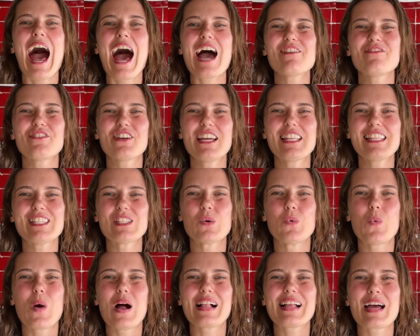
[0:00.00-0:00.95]
friends,
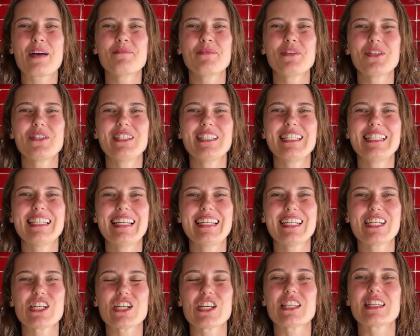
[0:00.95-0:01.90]
welcome to
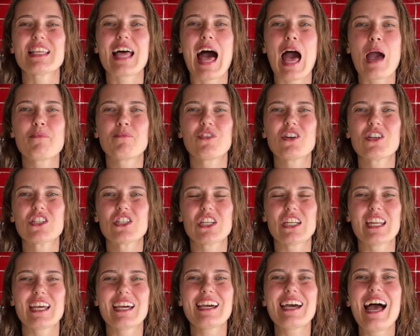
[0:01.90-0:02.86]
Leelalicious. I'm
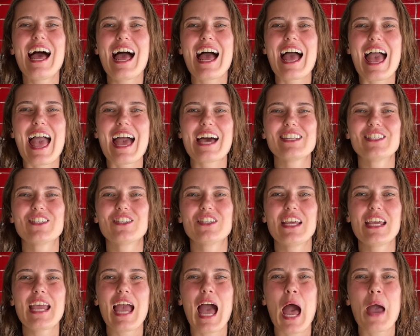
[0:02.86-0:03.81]
Regina and
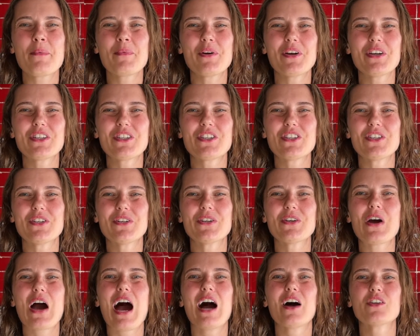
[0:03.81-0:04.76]
today I'm going to show you
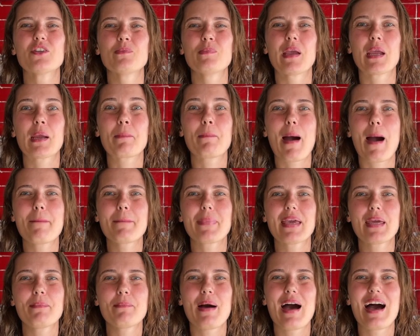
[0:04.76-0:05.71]
how to make
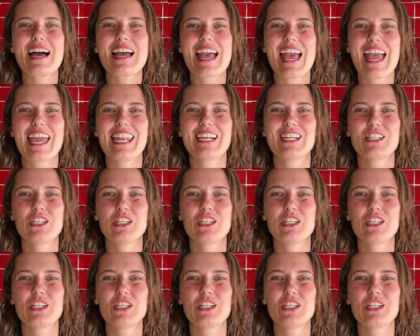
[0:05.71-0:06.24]
pumpkin pie energy